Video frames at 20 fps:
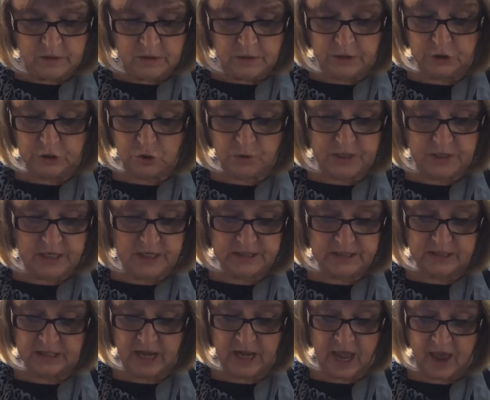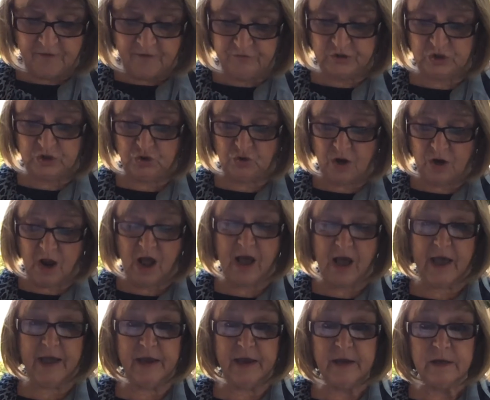The tree doesn't have to
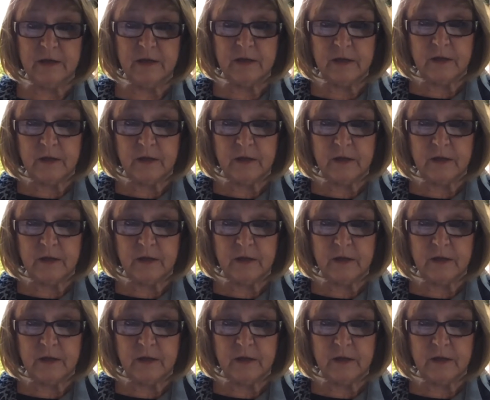try.